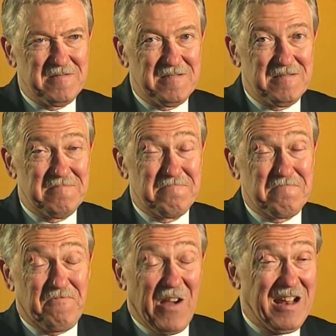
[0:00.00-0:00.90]
uh,
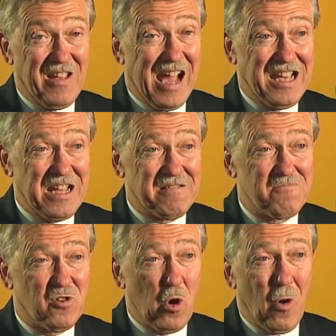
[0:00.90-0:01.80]
finally I
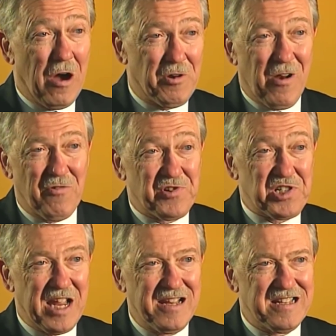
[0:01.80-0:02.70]
can go out around the
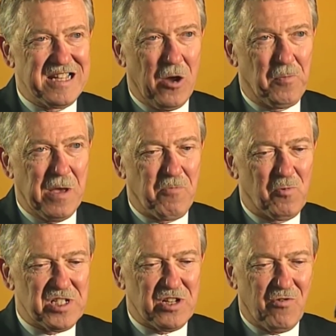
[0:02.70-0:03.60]
state and tell people
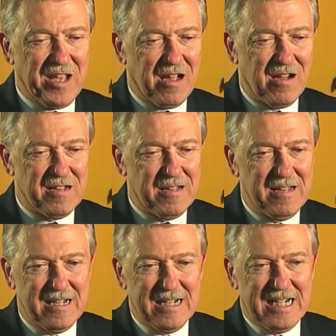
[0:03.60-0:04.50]
what's going on in